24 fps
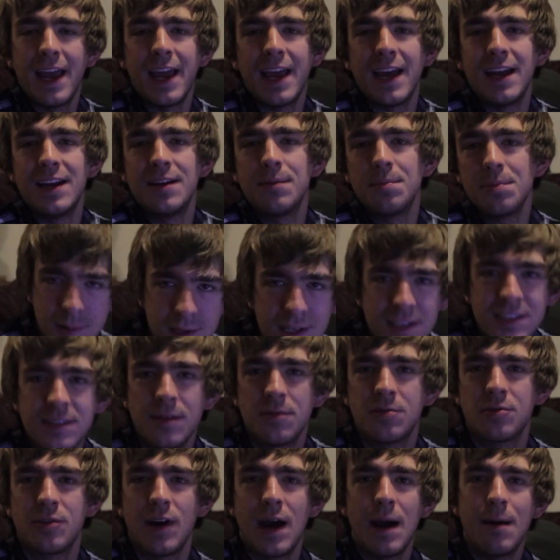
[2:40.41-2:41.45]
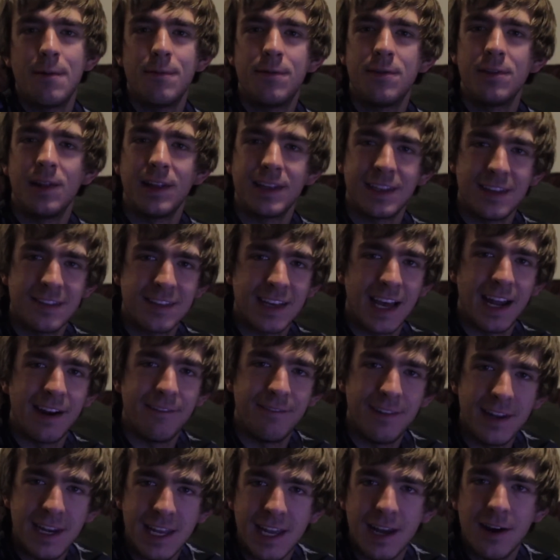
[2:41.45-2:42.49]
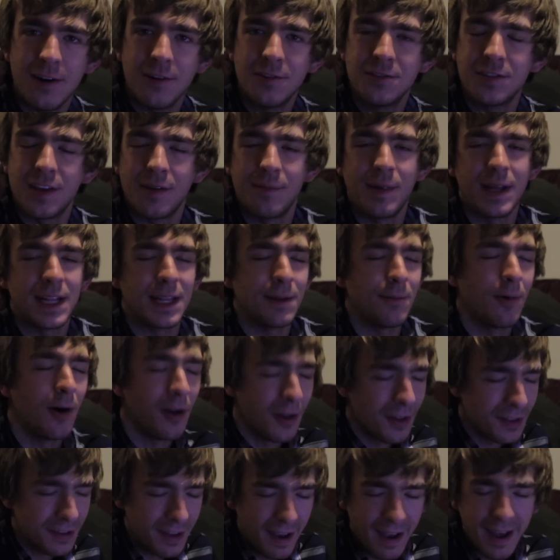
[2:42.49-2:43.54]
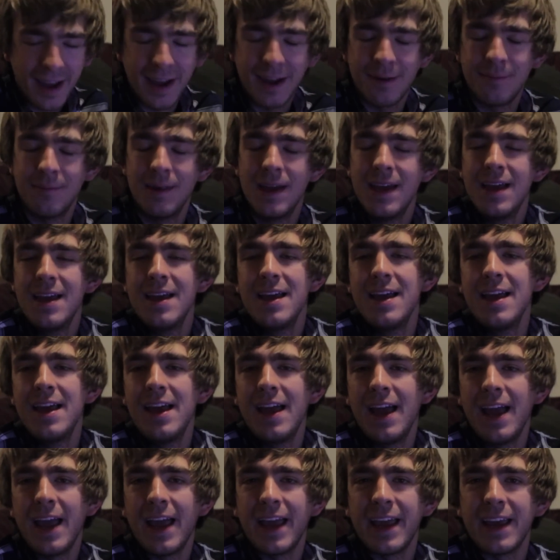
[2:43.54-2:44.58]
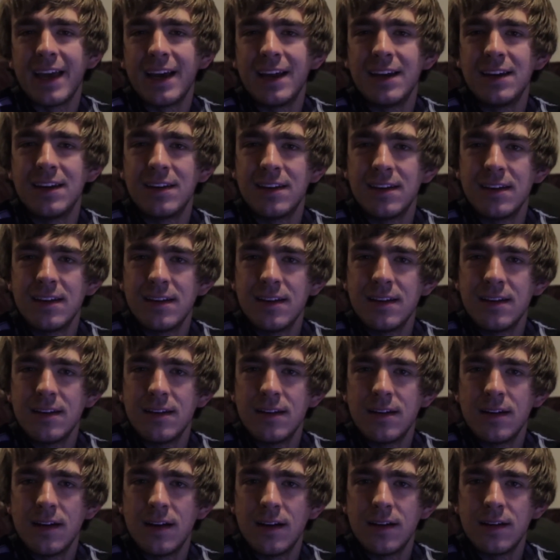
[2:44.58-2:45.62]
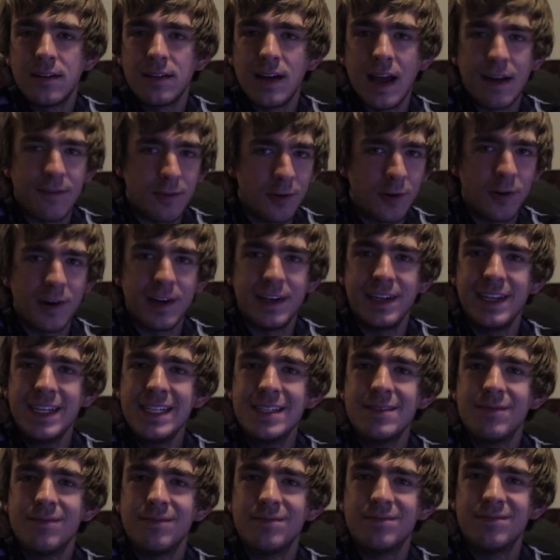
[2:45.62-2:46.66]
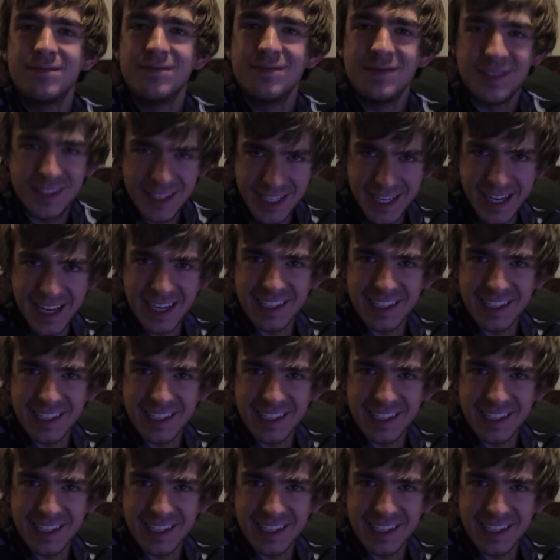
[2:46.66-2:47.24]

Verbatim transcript: And please subscribe if you like these kind of videos. I make them all the time. And have a great day. See